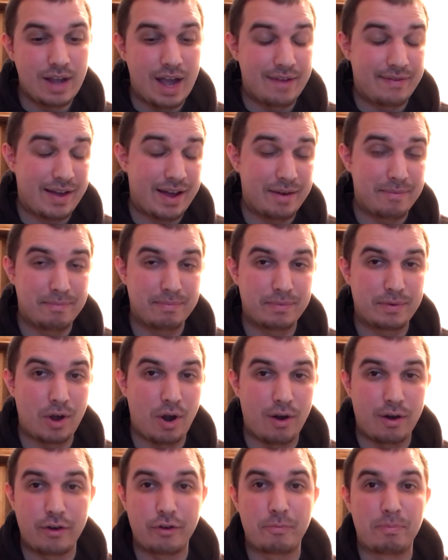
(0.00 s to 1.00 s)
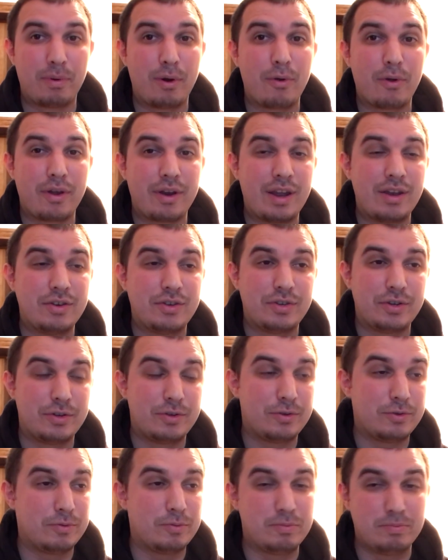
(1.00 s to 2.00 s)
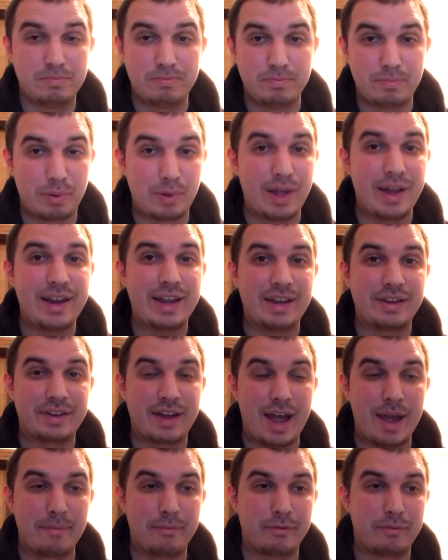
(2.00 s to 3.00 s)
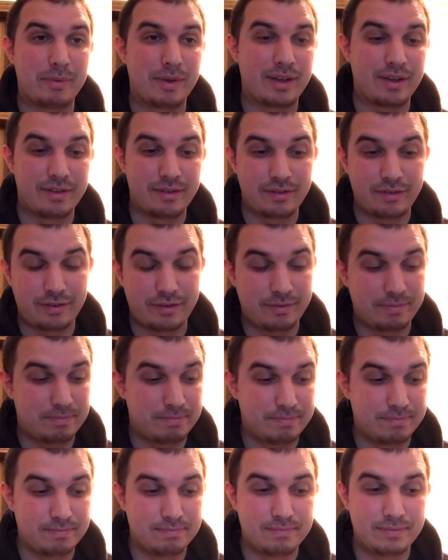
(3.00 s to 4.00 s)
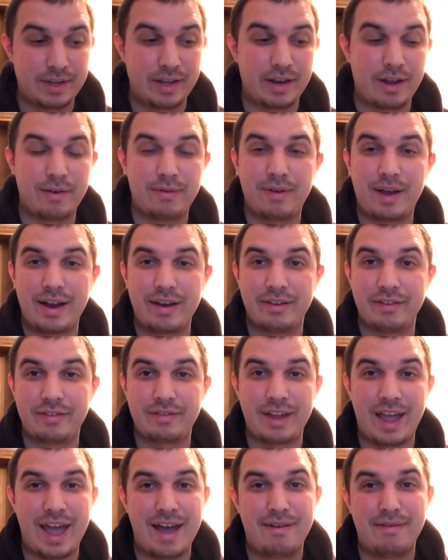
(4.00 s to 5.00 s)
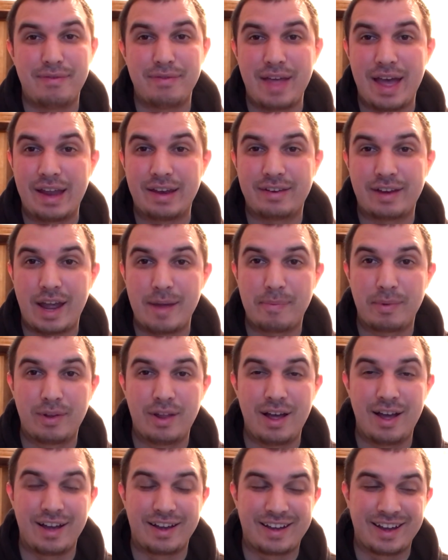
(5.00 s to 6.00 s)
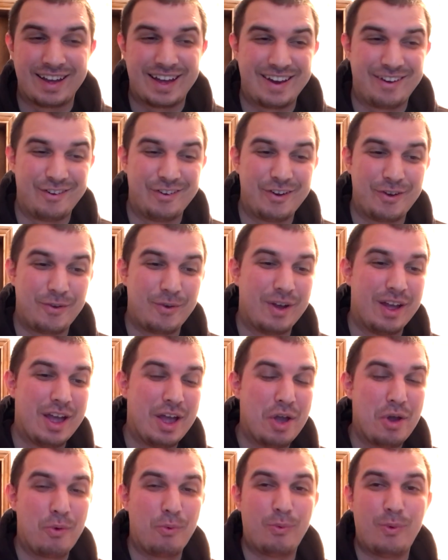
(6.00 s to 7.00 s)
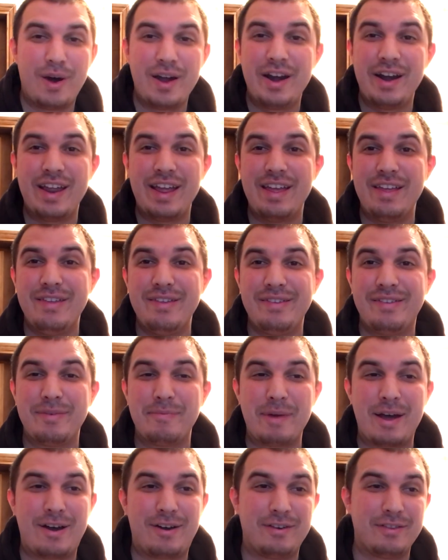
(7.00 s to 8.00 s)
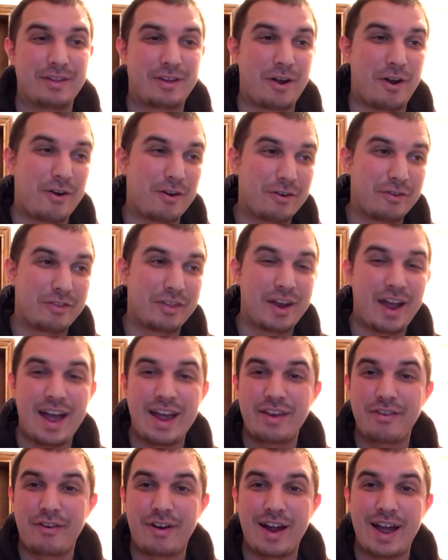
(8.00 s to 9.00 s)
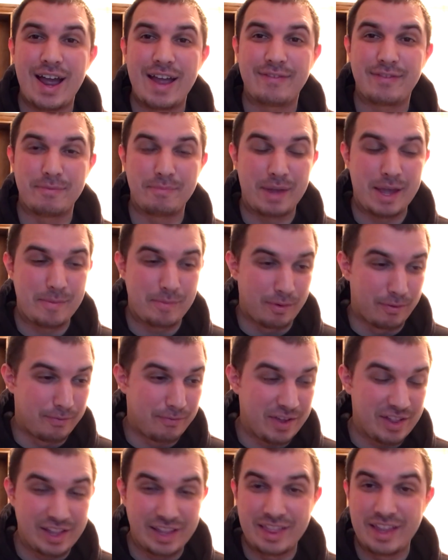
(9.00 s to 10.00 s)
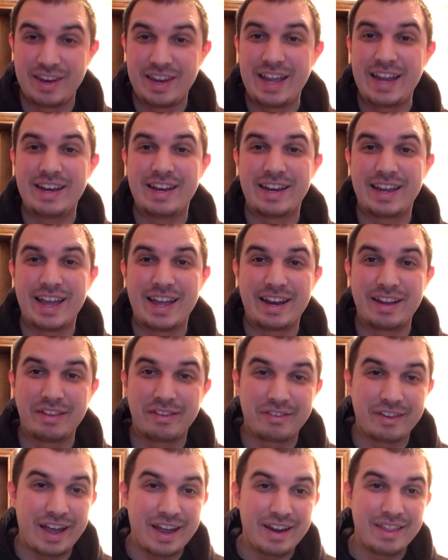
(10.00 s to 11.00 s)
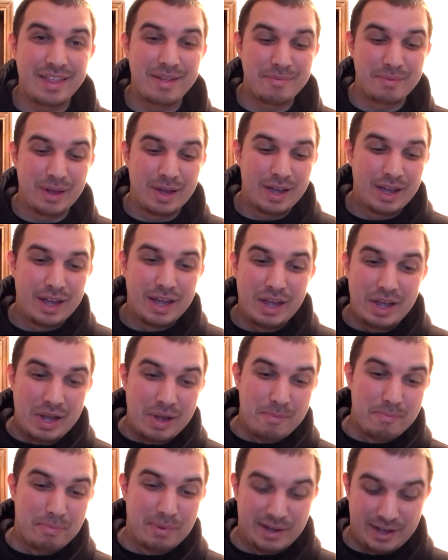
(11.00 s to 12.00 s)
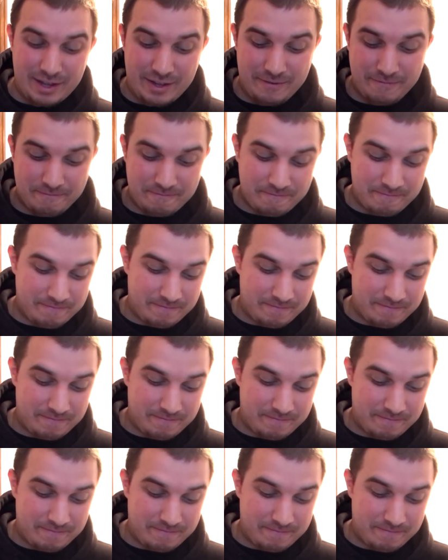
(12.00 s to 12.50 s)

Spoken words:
I've had cars broken into plenty of times because I just have that type of luck. I don't know what it is about the cars that I drive and people feeling the need to get inside of them, but